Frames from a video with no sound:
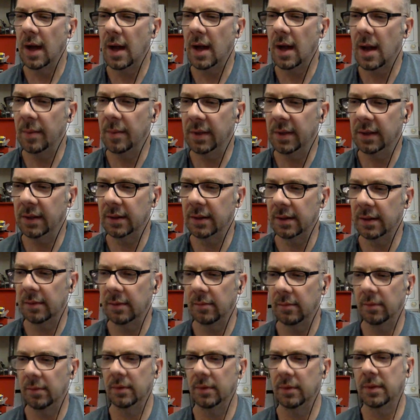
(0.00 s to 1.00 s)
I mean,
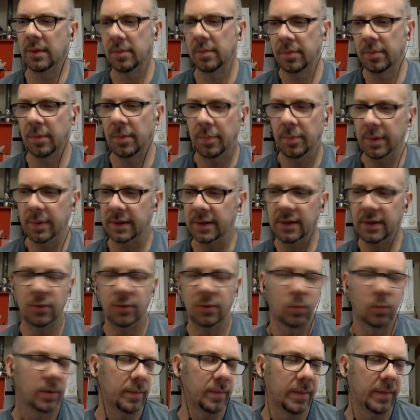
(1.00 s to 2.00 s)
the big deal
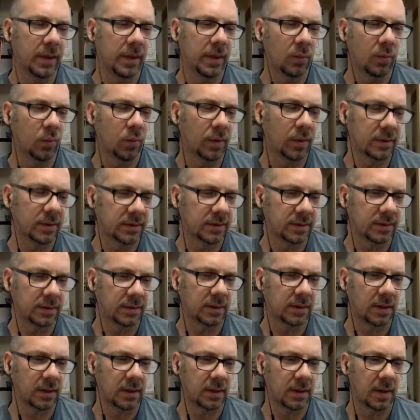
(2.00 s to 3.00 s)
with me was,
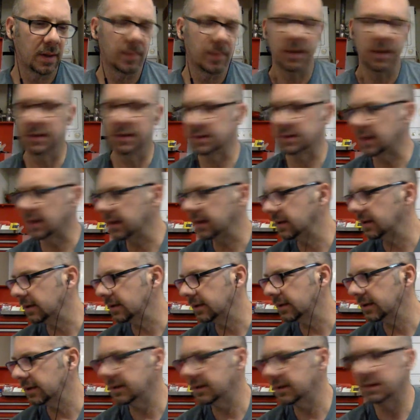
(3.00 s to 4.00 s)
I mean, I signed a
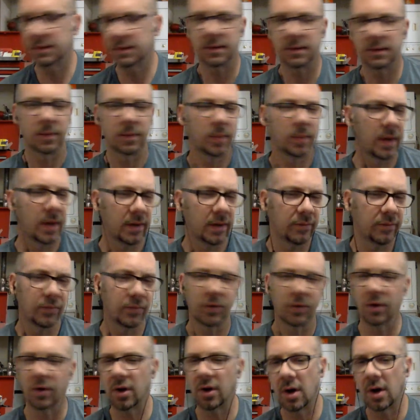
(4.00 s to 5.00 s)
lease, I paid
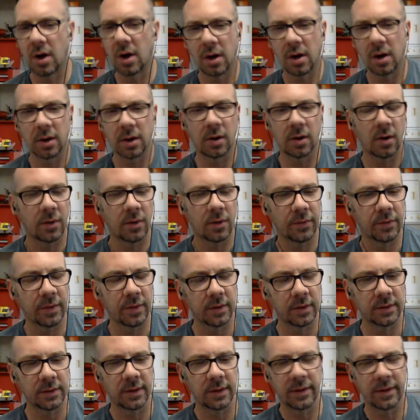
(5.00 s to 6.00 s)
for a car, all
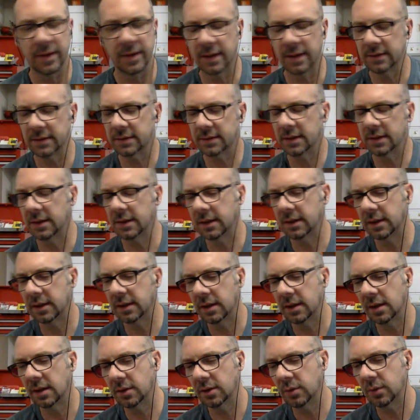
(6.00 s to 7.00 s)
things that
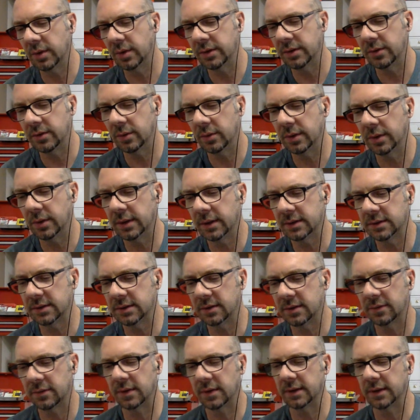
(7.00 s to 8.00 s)
I quit doing and
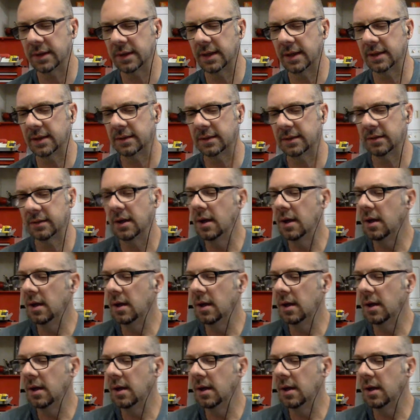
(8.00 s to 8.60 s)
stuff like that, and